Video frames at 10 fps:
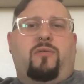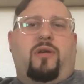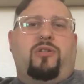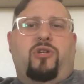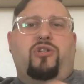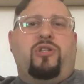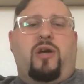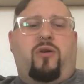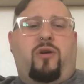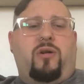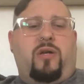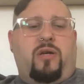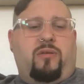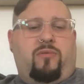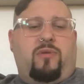I took a shower, and
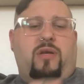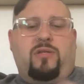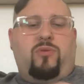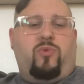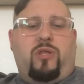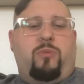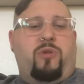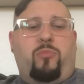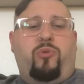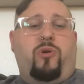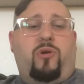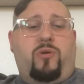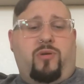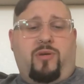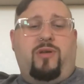I said, well, I'm gonna put on
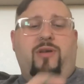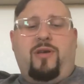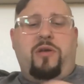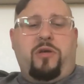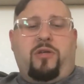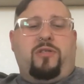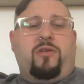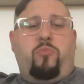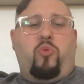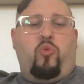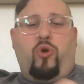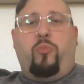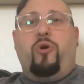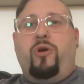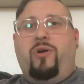some
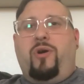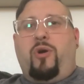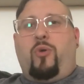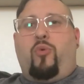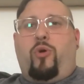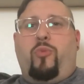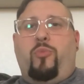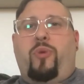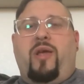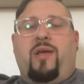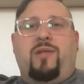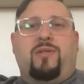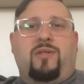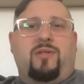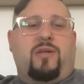warmer
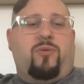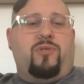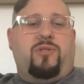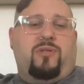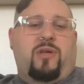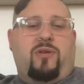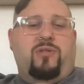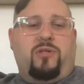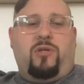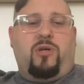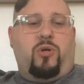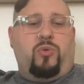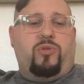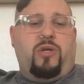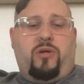pants because I was a little
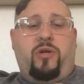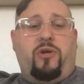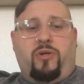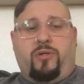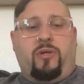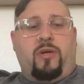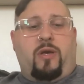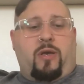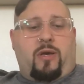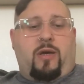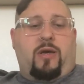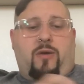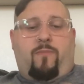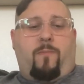cold down here. Um,